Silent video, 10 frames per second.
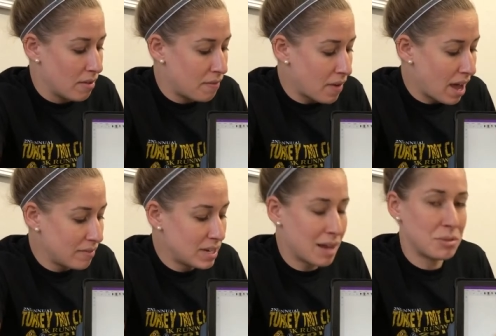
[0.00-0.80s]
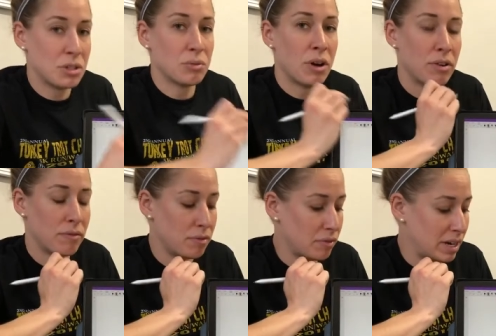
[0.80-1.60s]
5 times the square root
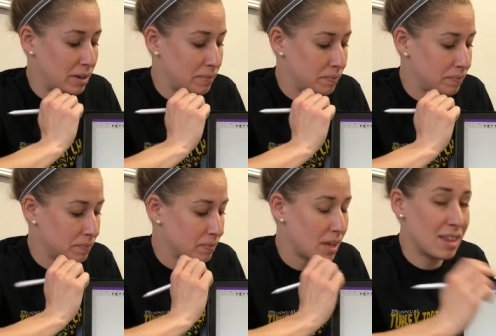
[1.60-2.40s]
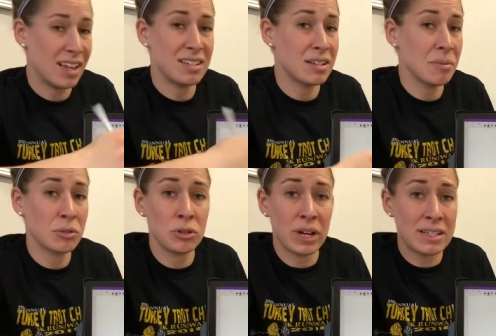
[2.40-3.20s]
of 3. Okay, that's some
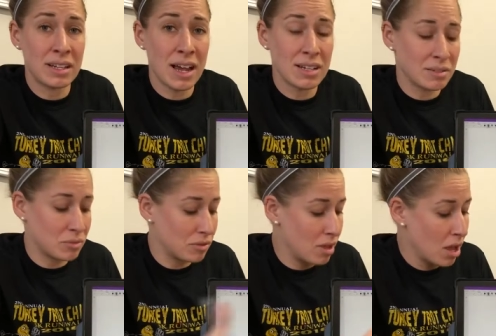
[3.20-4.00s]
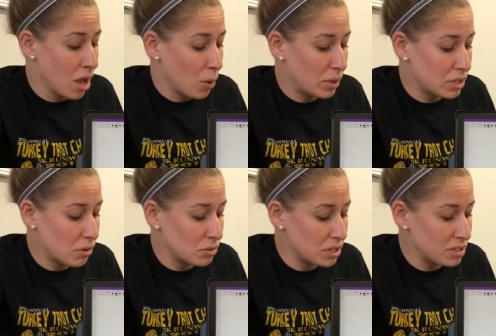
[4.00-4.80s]
crazy decimal. We
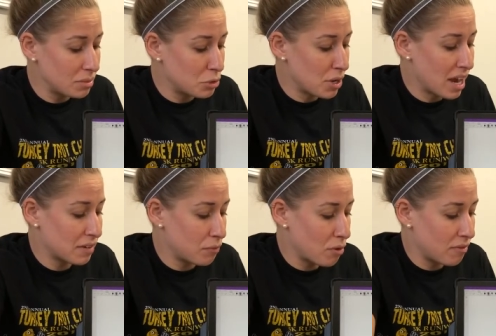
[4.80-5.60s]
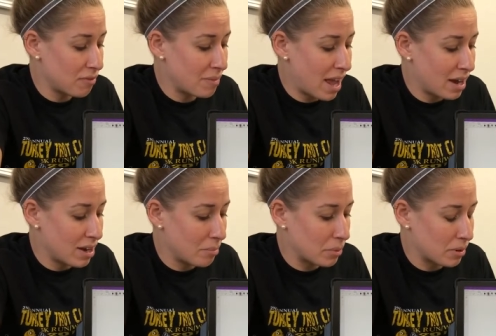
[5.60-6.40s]
don't just subtract 4 from that
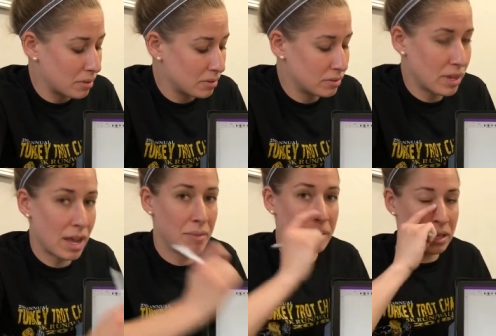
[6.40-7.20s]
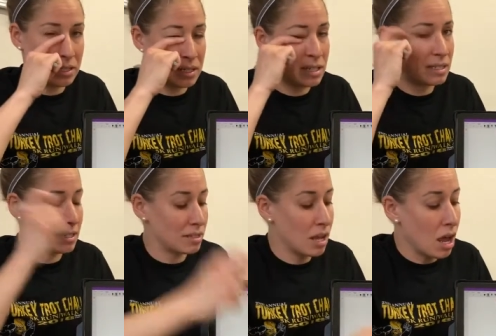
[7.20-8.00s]
number, okay, because this
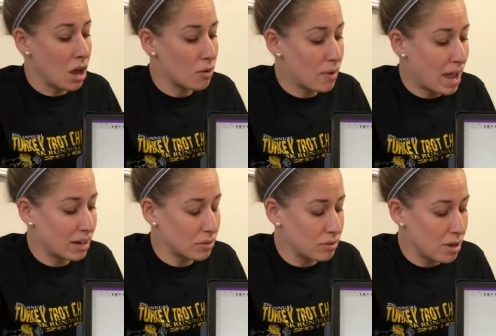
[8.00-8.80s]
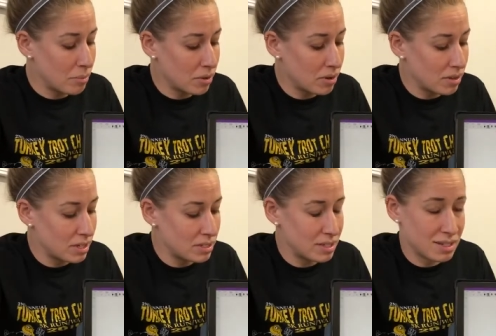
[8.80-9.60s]
is a radical number,
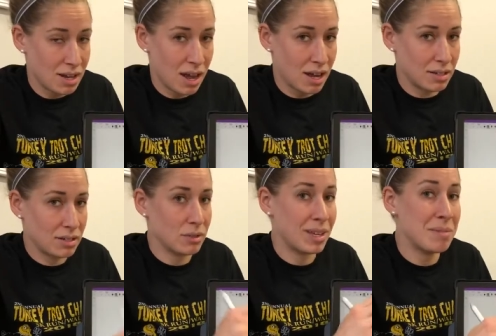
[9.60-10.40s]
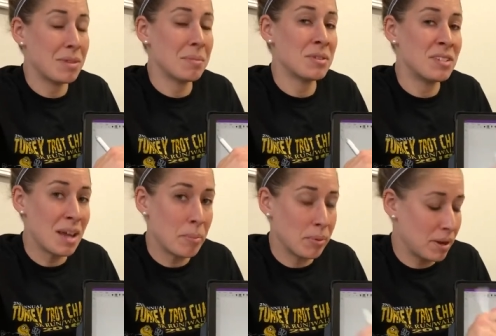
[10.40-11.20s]
this is not. So keep them
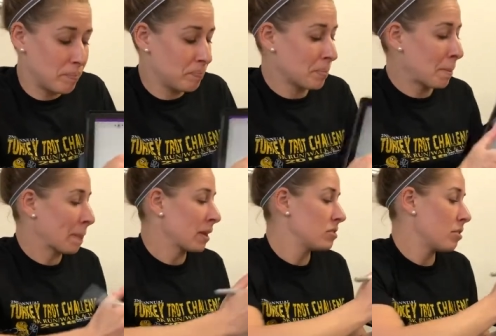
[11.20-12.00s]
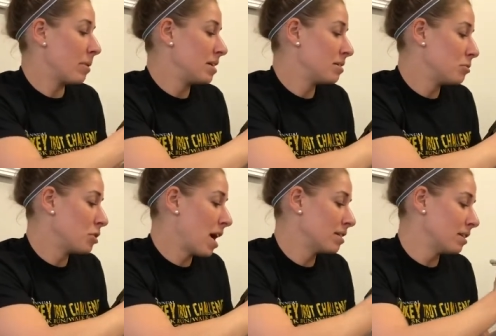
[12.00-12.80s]
separate. So by
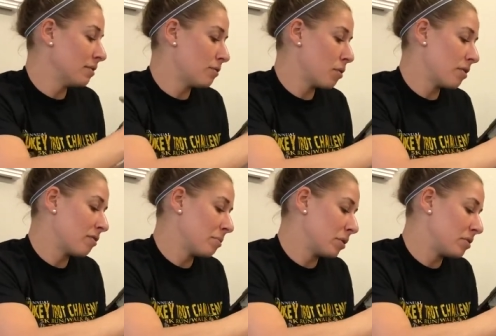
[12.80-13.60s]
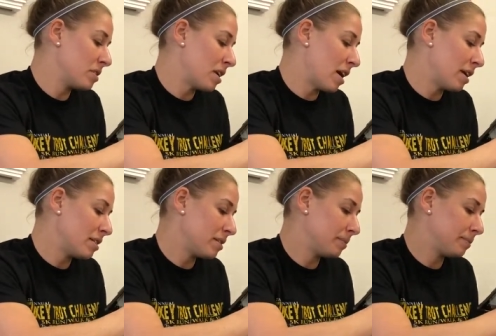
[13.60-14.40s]
subtracting 4 from both sides,